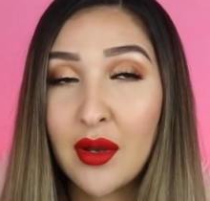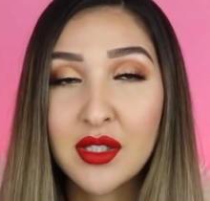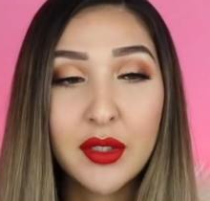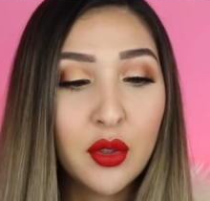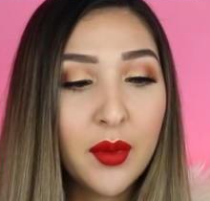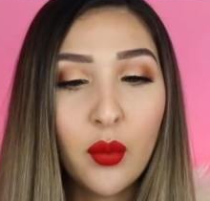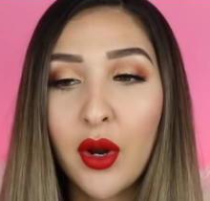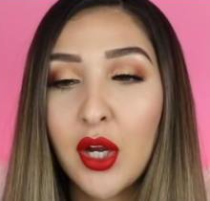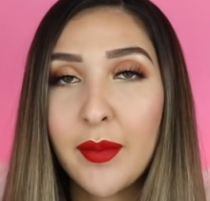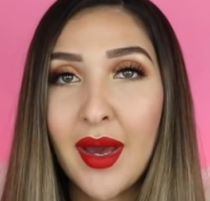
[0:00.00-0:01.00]
I was a little bit
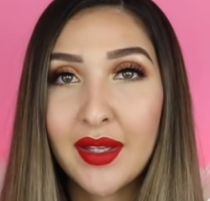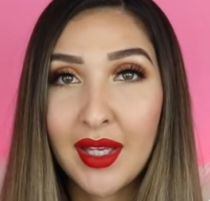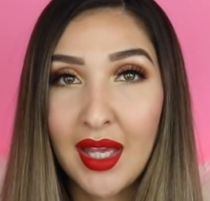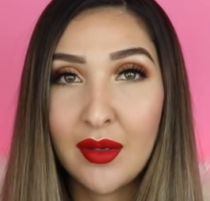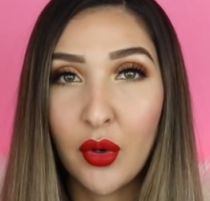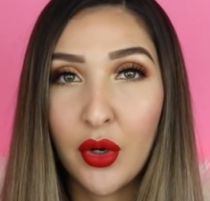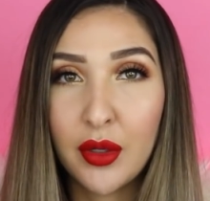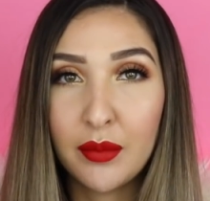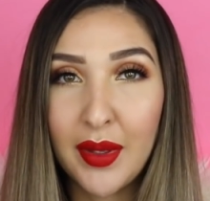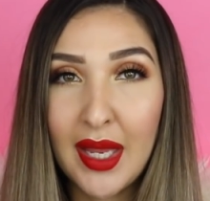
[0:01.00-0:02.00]
worried about the
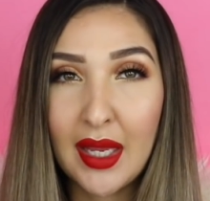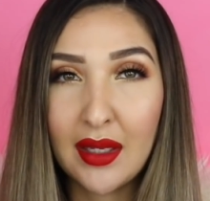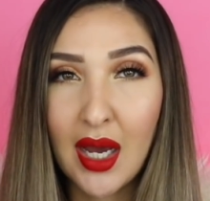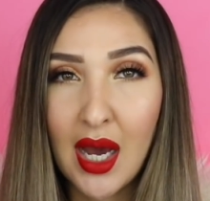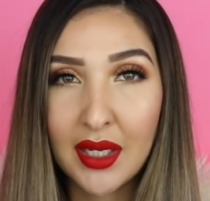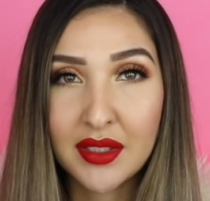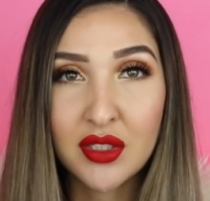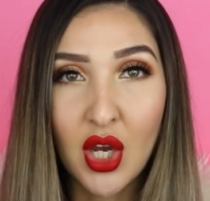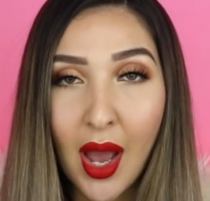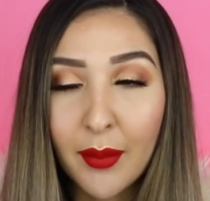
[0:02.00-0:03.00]
keyboard being hard
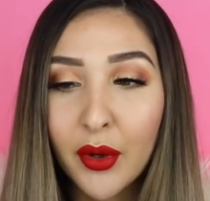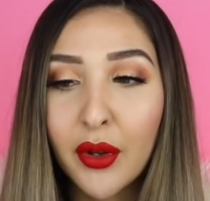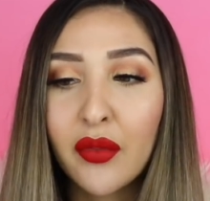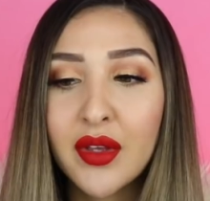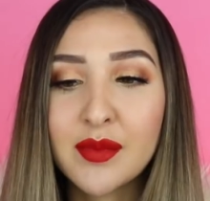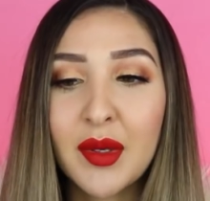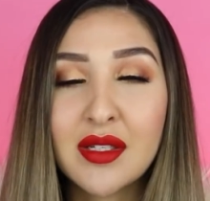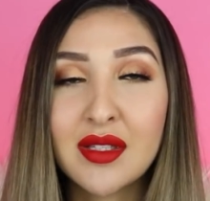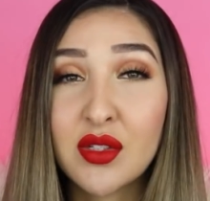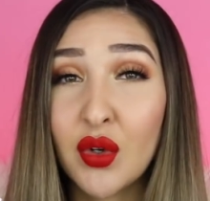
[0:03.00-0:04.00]
to type on on this
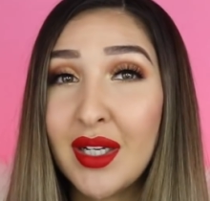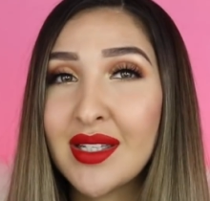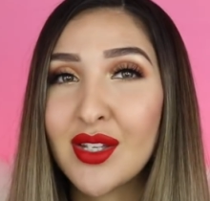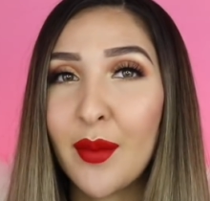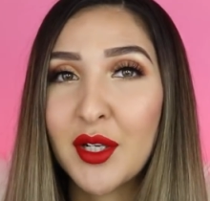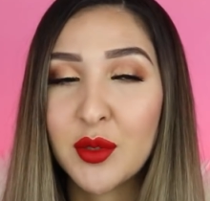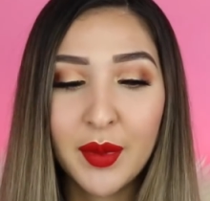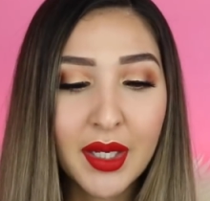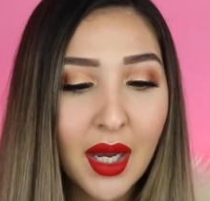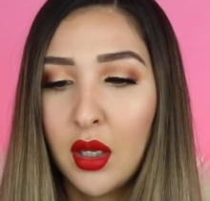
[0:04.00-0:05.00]
because the screen is so much
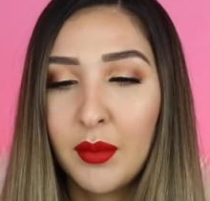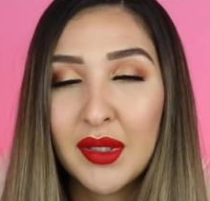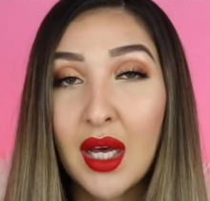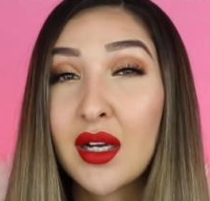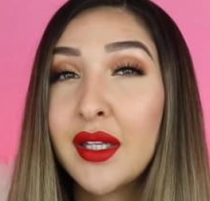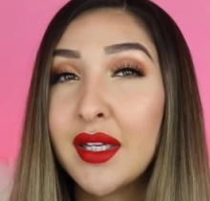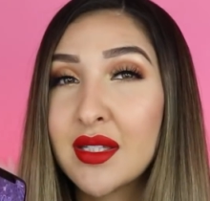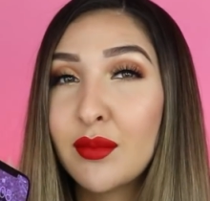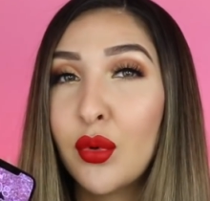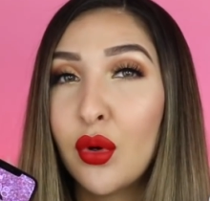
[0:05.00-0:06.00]
bigger, but luckily
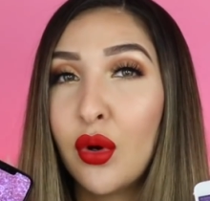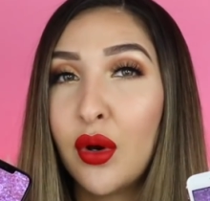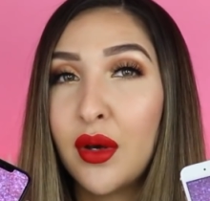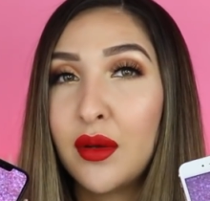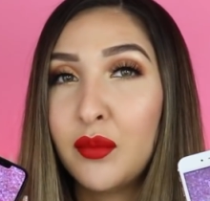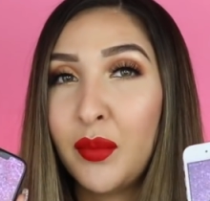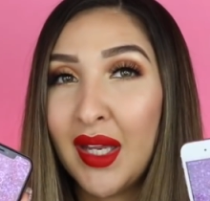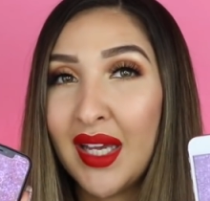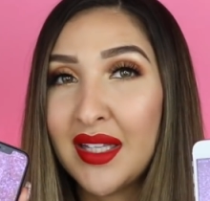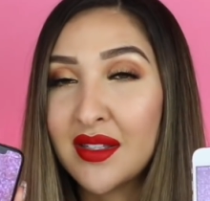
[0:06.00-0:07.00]
it's more
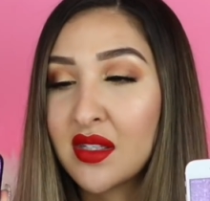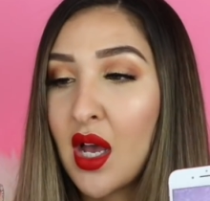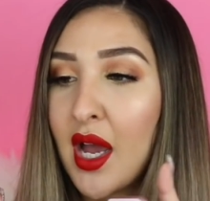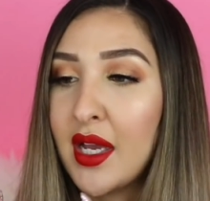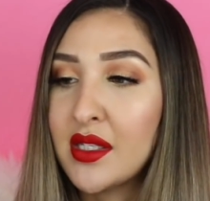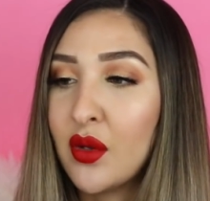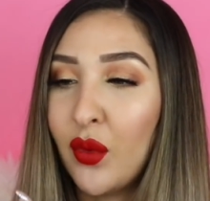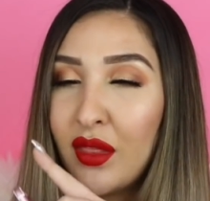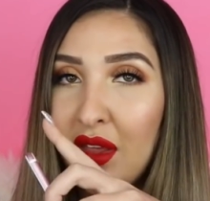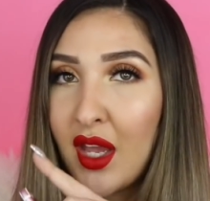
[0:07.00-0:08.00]
bigger in size
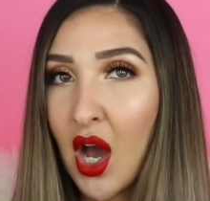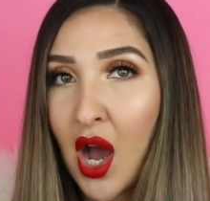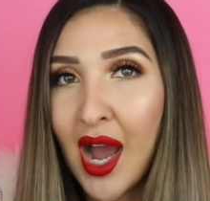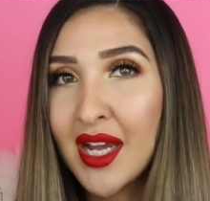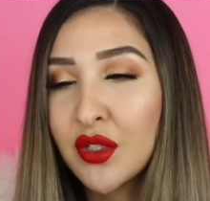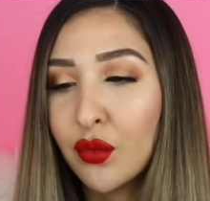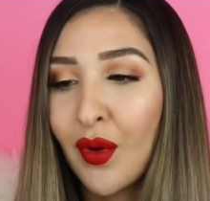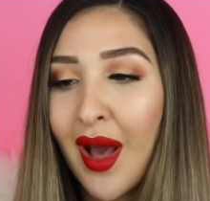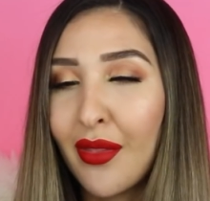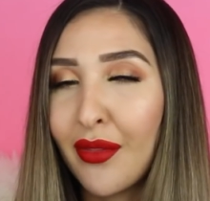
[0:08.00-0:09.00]
with the height
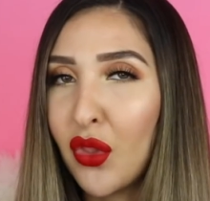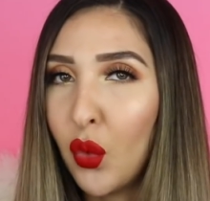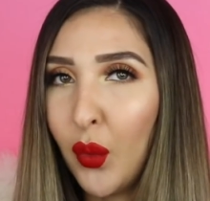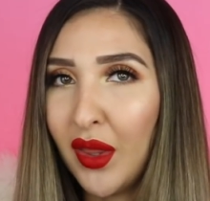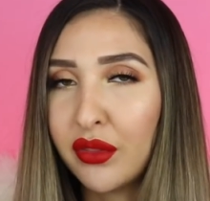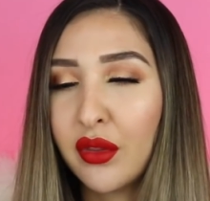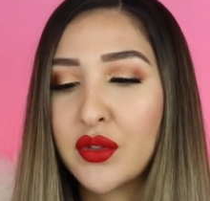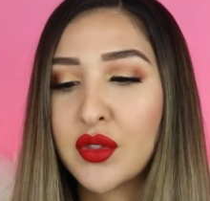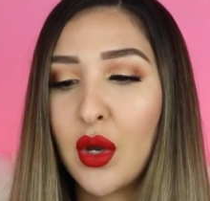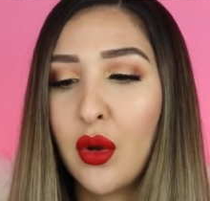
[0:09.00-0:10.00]
rather than the
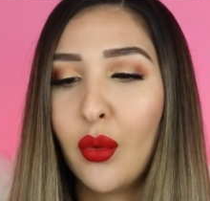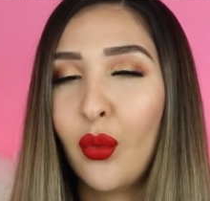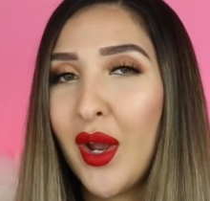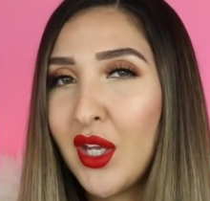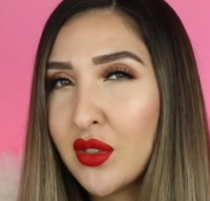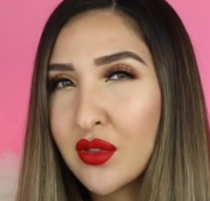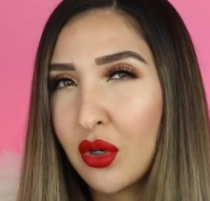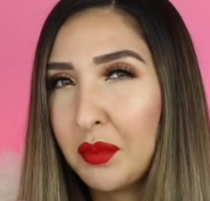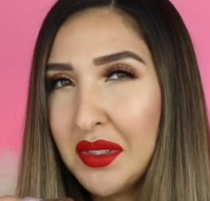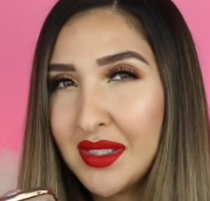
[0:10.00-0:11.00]
width. So where you
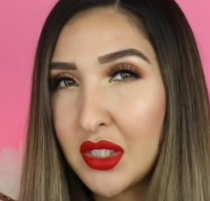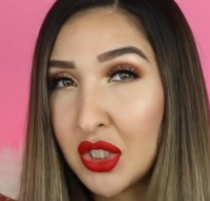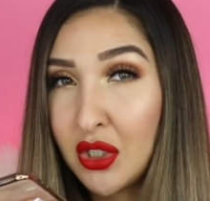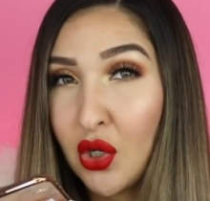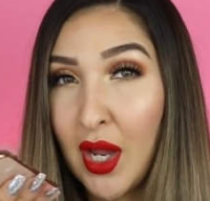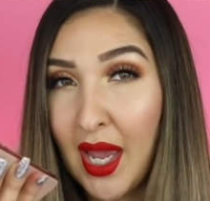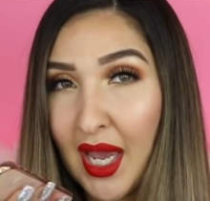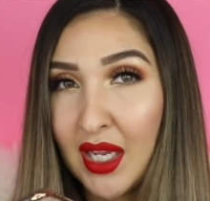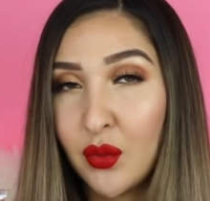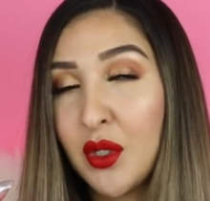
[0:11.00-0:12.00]
sort of position your
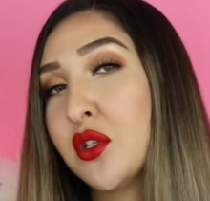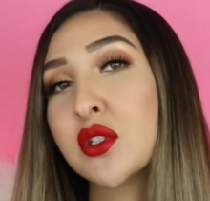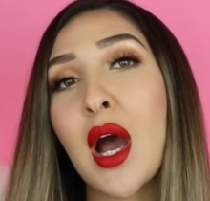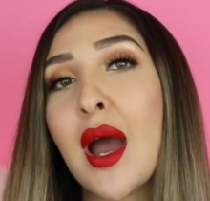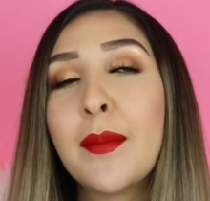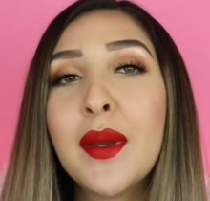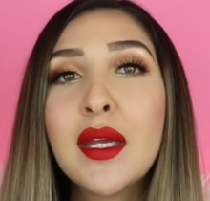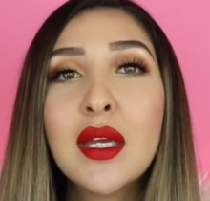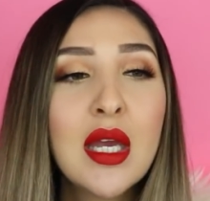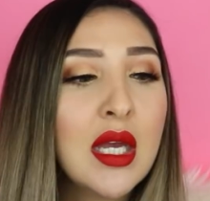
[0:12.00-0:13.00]
hand when you're
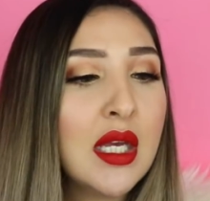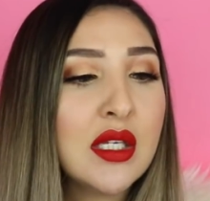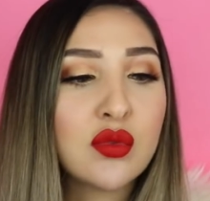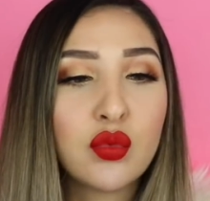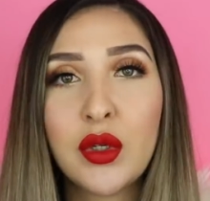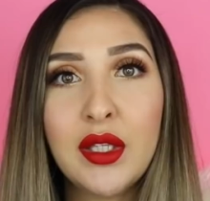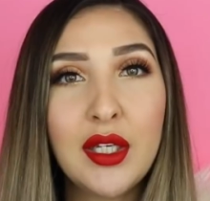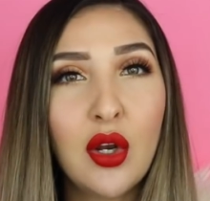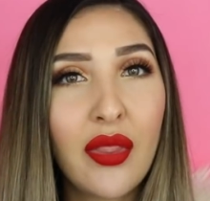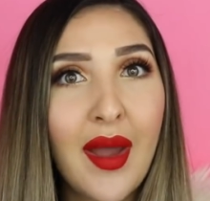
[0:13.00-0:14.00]
typing is
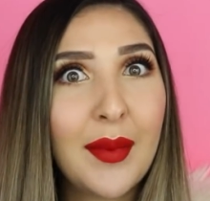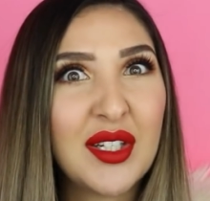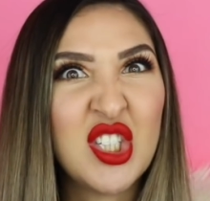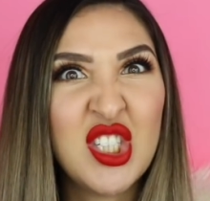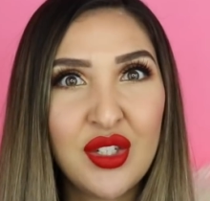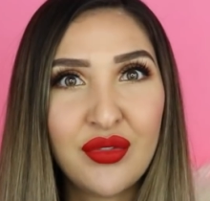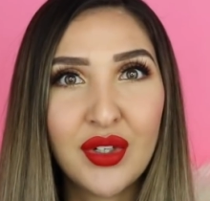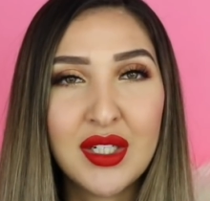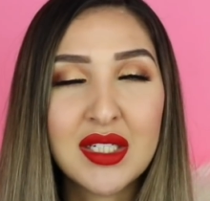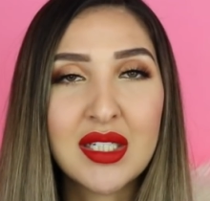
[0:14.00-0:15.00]
really not that much
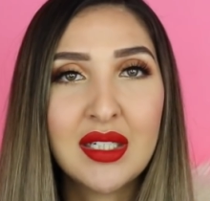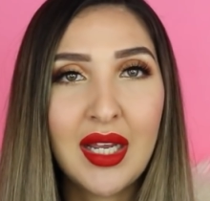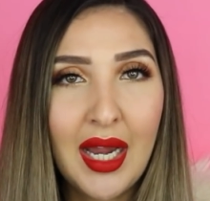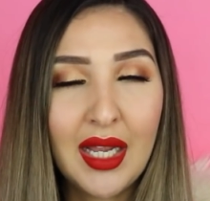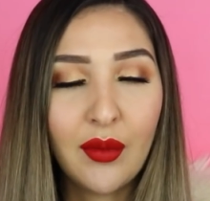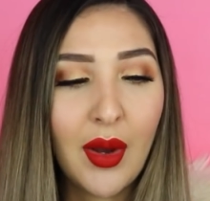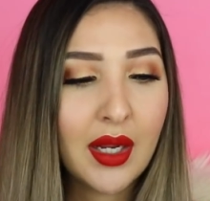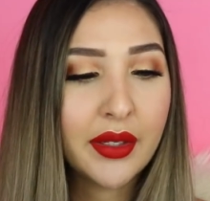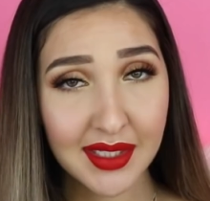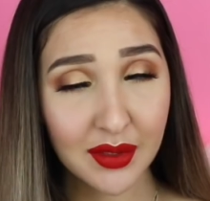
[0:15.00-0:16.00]
different
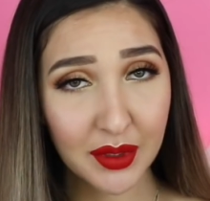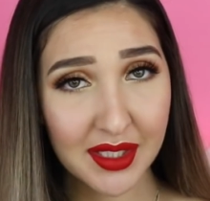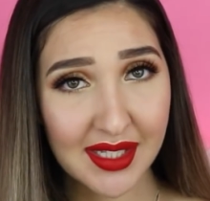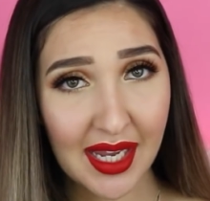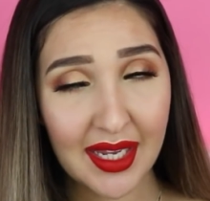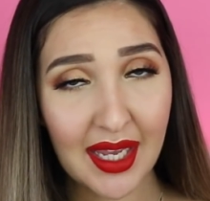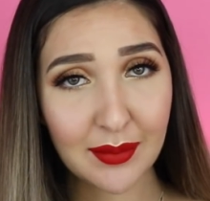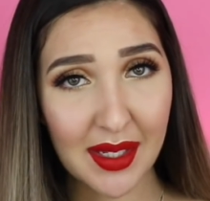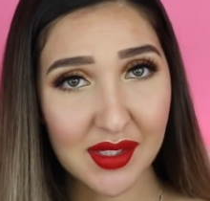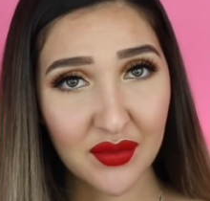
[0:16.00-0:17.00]
anyway. I did want to say a
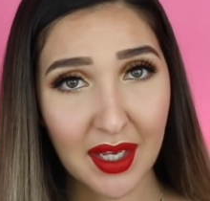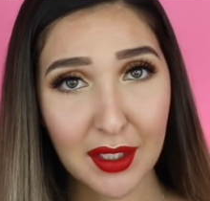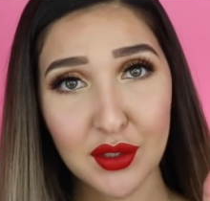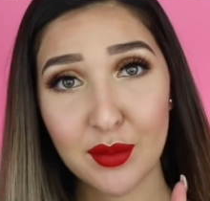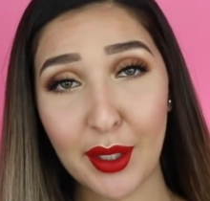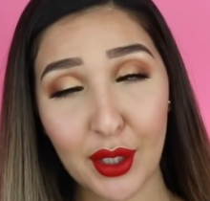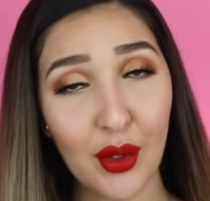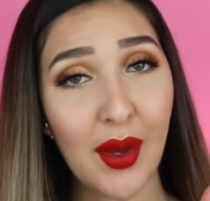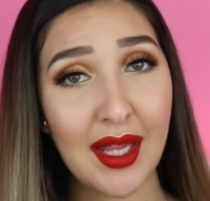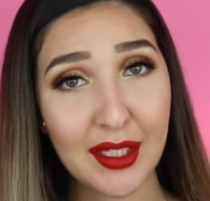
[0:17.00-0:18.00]
massive thank you to my
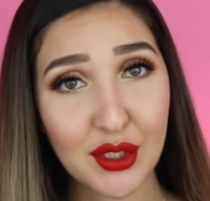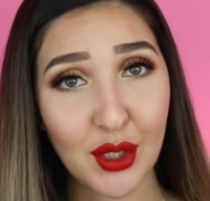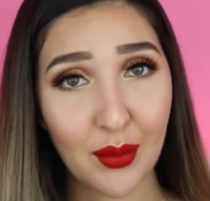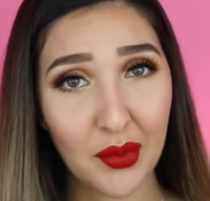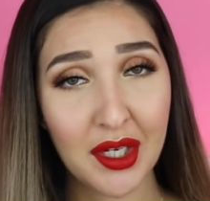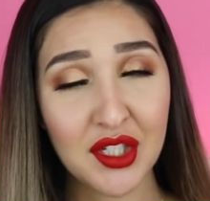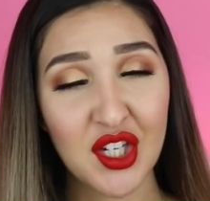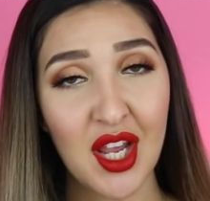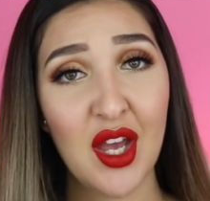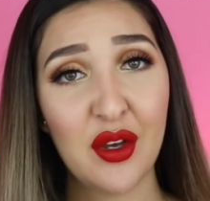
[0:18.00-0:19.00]
girl Ellie
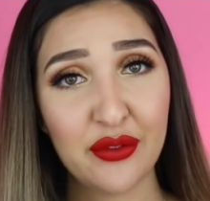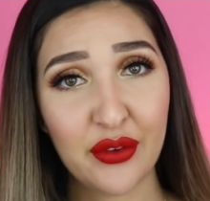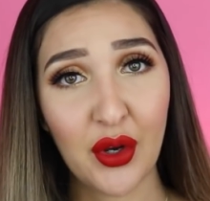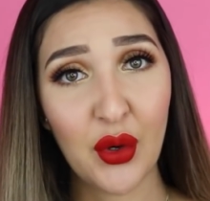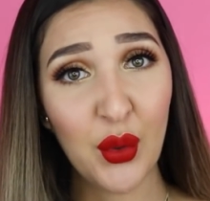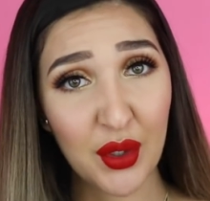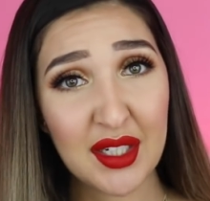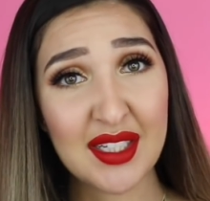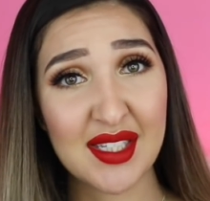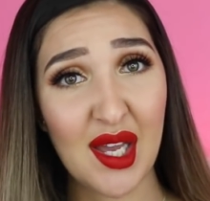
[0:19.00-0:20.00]
Durbridge for
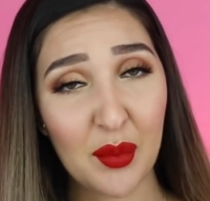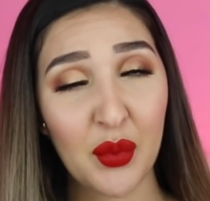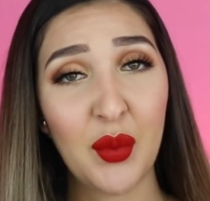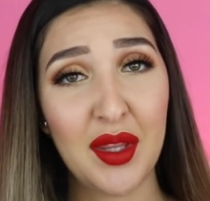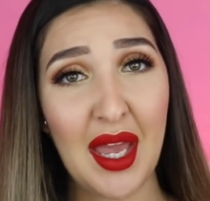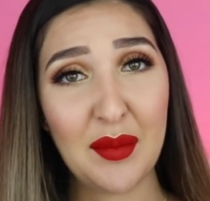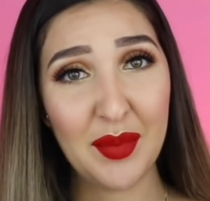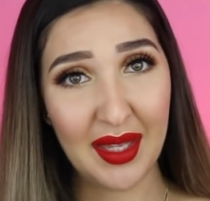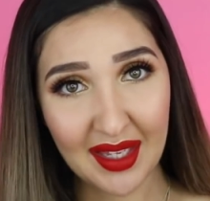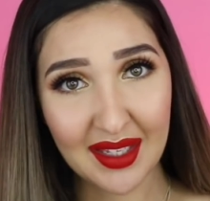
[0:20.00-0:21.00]
hooking us up with a
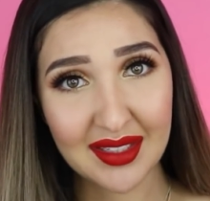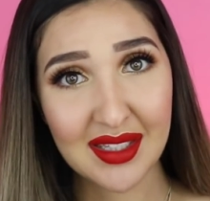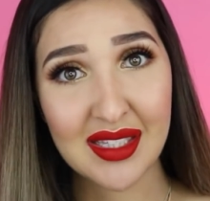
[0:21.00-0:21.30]
big